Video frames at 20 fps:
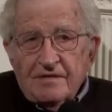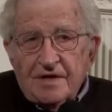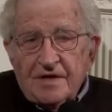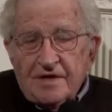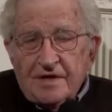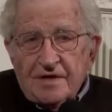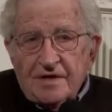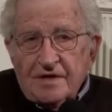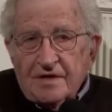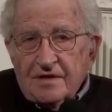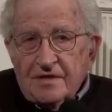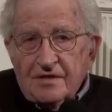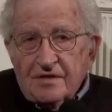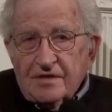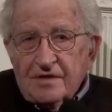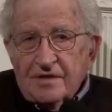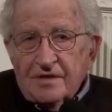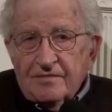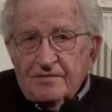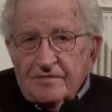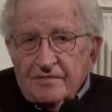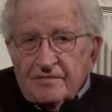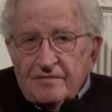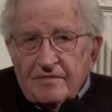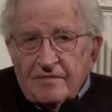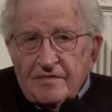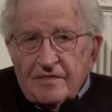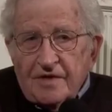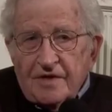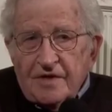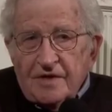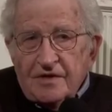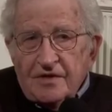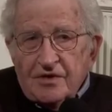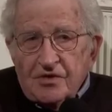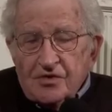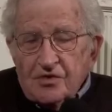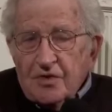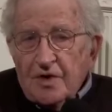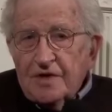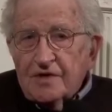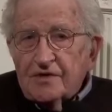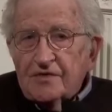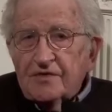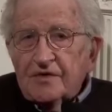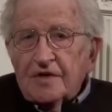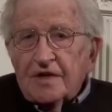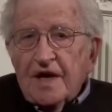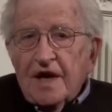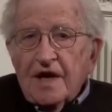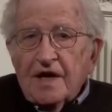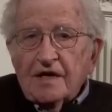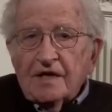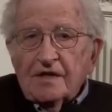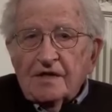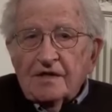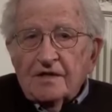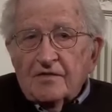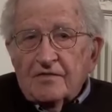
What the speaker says: think it's a disgraceful act.